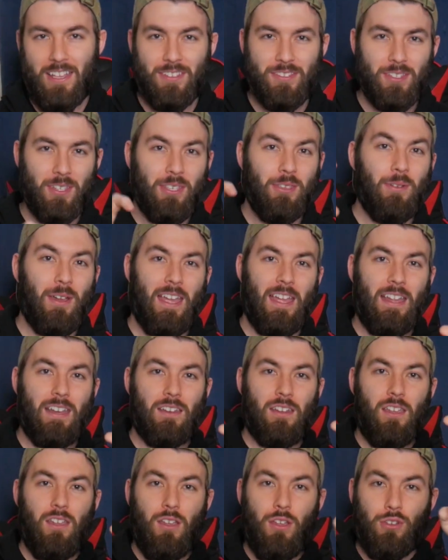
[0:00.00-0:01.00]
So you
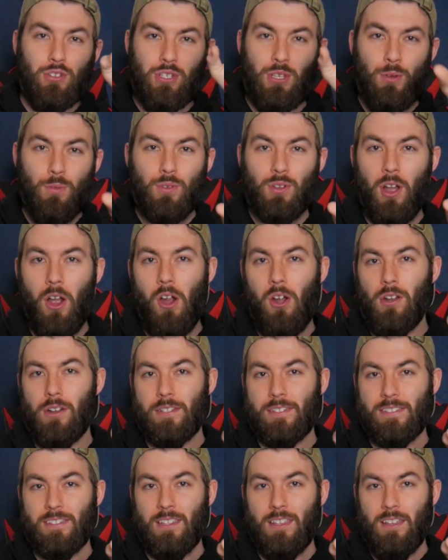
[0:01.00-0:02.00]
had 2
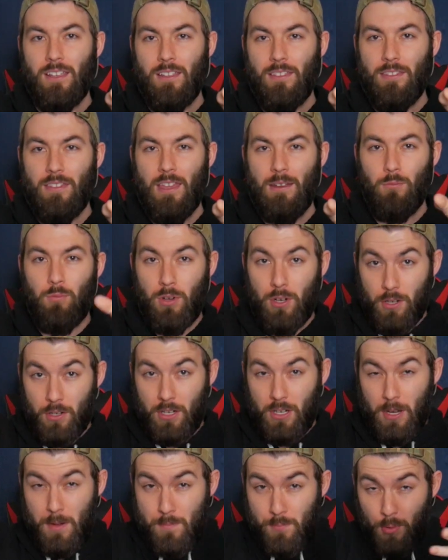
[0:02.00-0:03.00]
carts that were
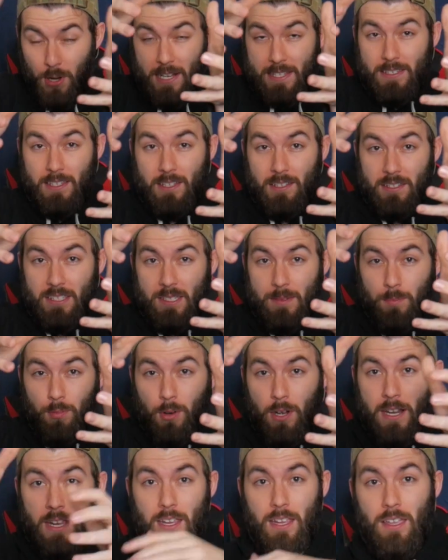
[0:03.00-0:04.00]
compressing a
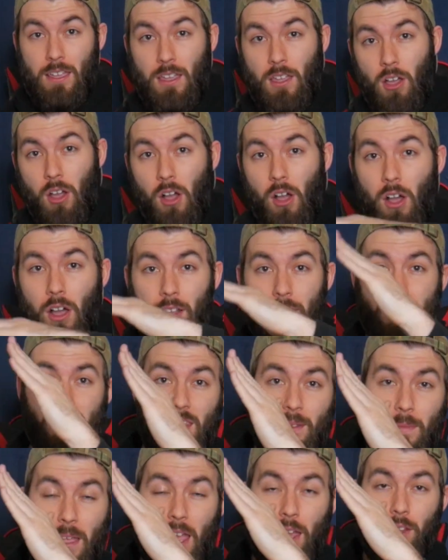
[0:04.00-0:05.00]
spring on
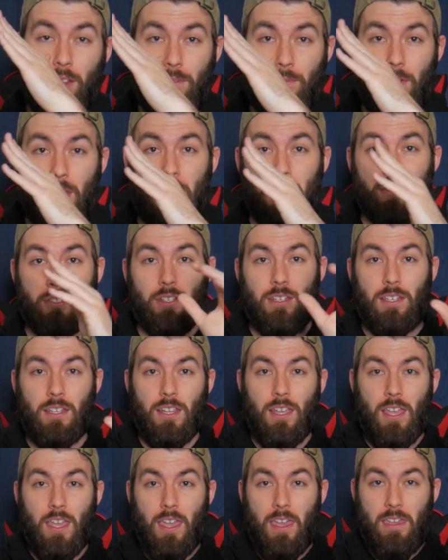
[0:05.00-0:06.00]
some elevation,
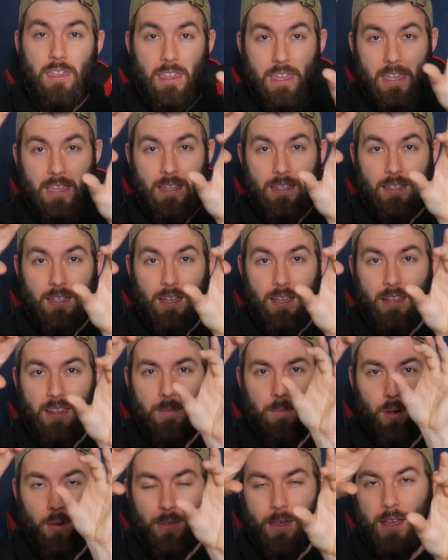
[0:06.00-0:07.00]
and they
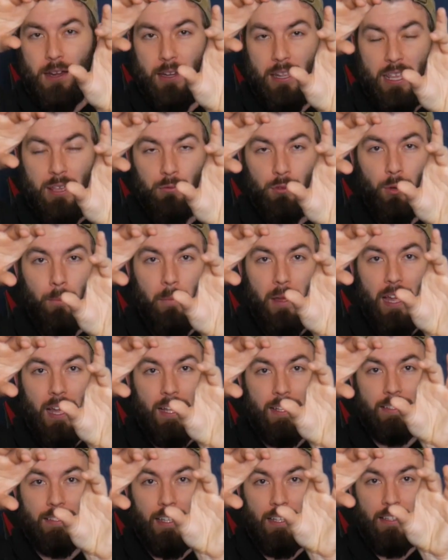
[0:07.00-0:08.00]
both had equal
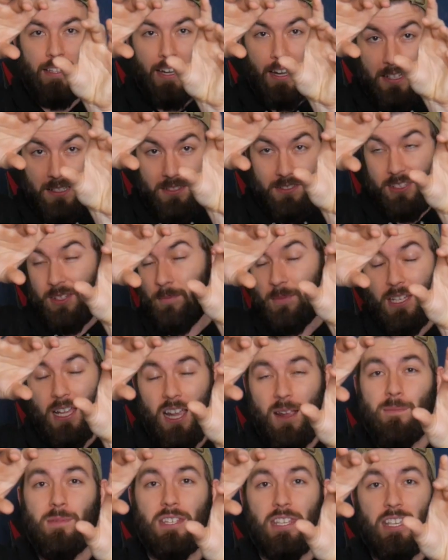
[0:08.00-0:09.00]
mass, and then at some
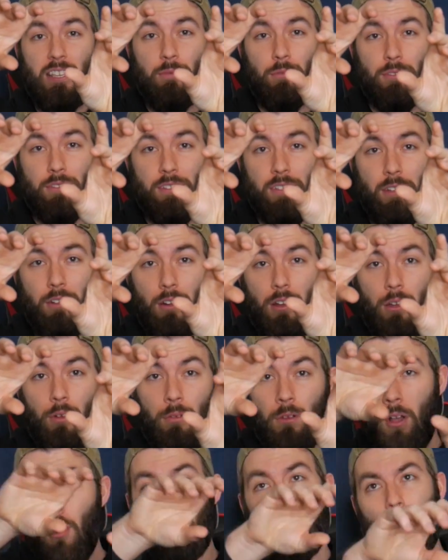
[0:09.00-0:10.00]
time t equals
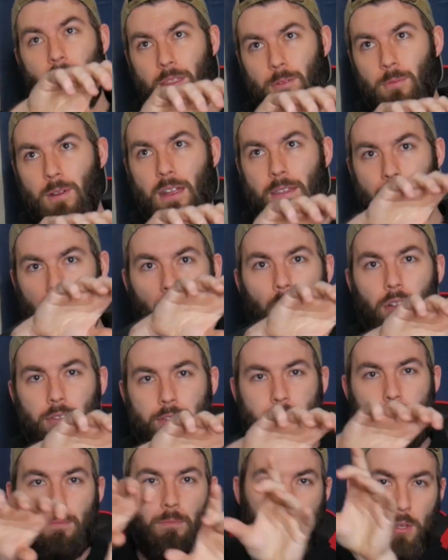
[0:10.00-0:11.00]
0, oh, by the way, they're
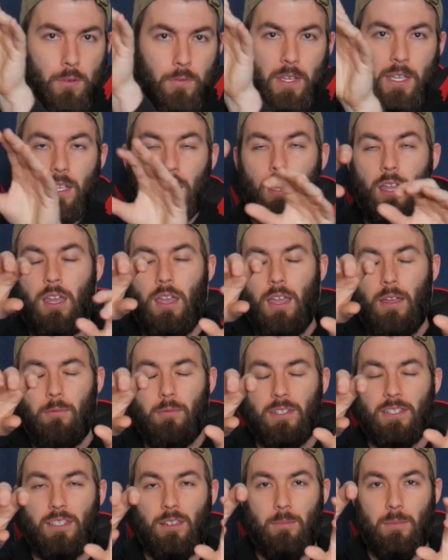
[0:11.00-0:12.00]
also moving
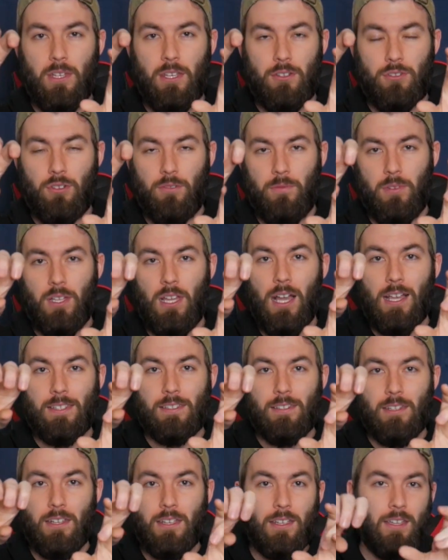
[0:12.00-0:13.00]
with some initial
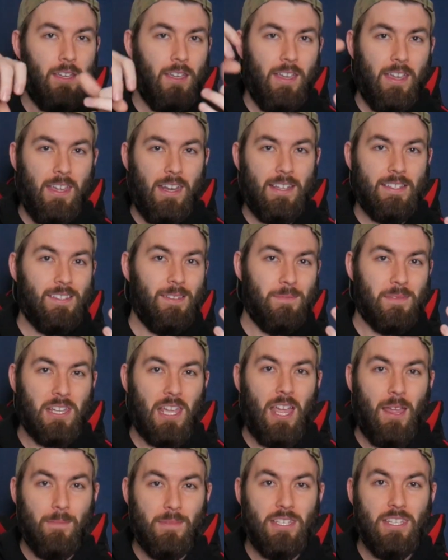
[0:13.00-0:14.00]
velocity, and at some
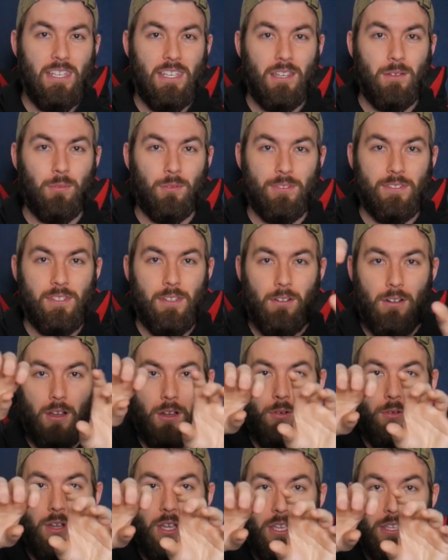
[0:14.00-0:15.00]
time t equals
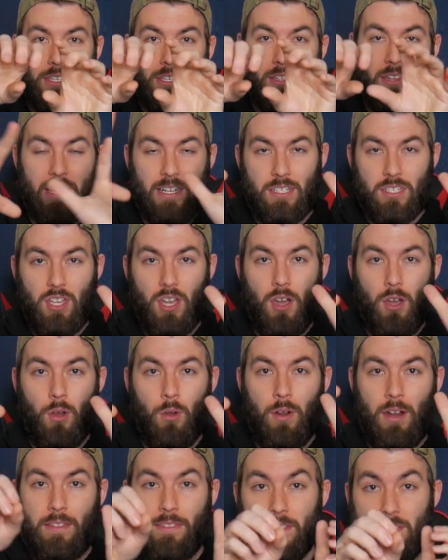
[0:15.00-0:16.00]
0, you let
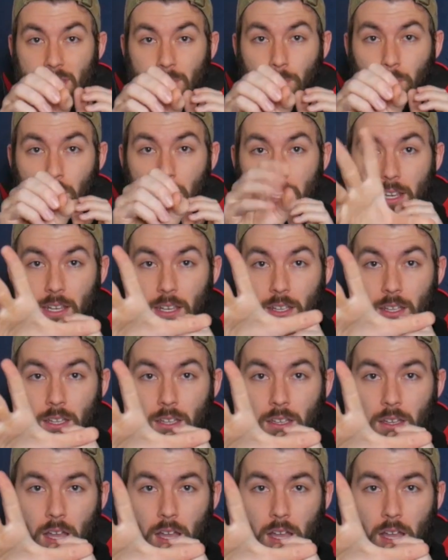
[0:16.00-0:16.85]
go and the spring